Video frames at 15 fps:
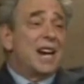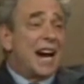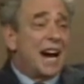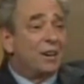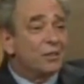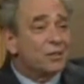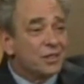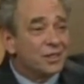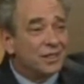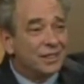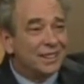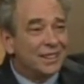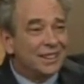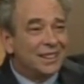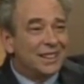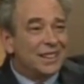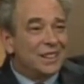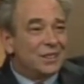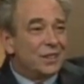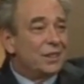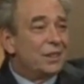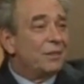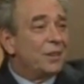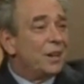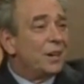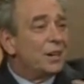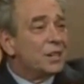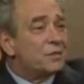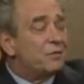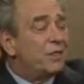out to the
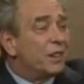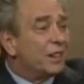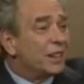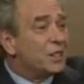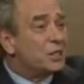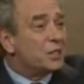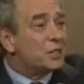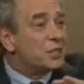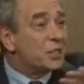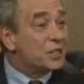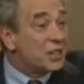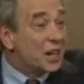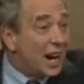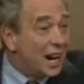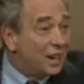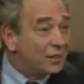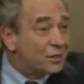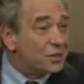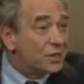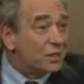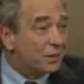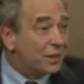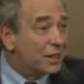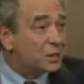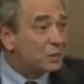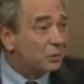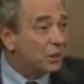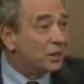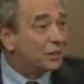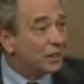various villages and towns of Israel